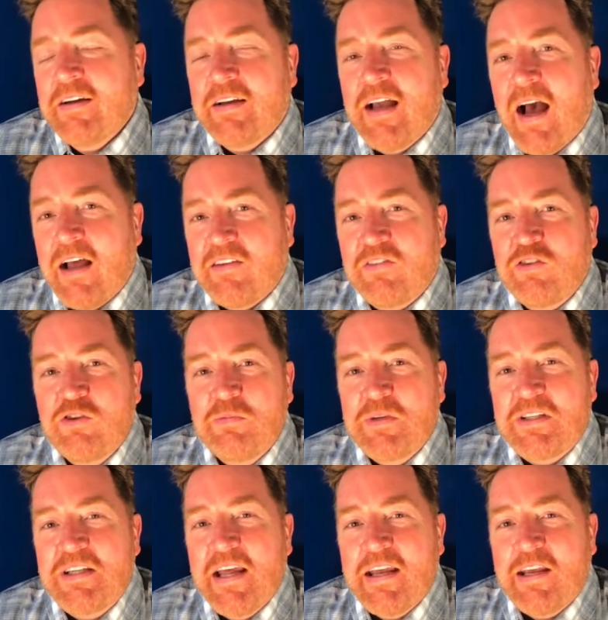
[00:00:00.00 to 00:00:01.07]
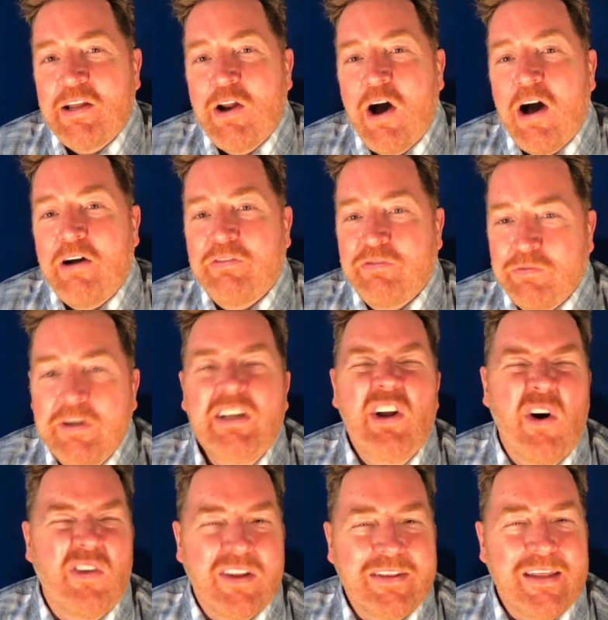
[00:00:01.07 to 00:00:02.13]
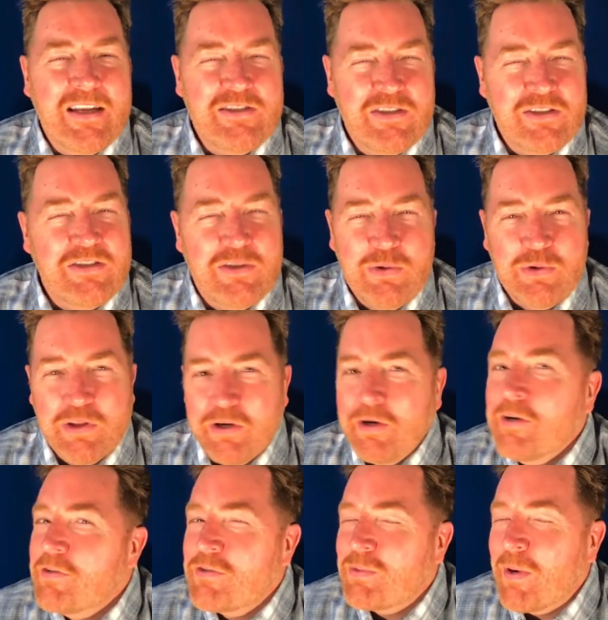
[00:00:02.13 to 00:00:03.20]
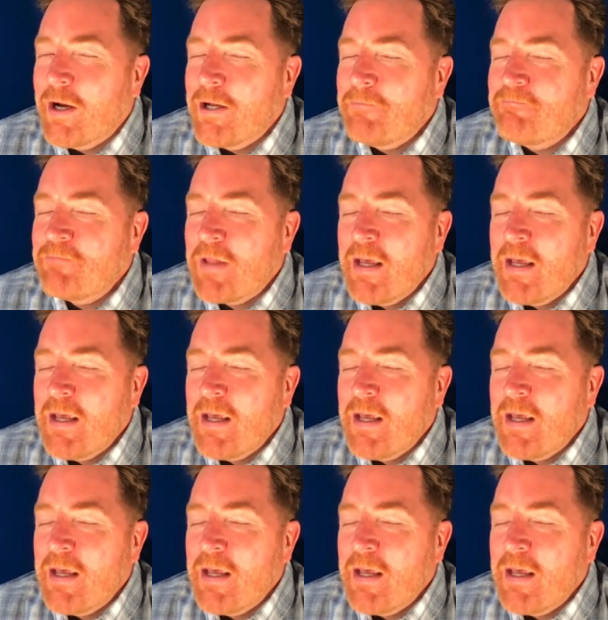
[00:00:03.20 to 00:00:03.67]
costume is taken off, we know that that's just 2/3, right?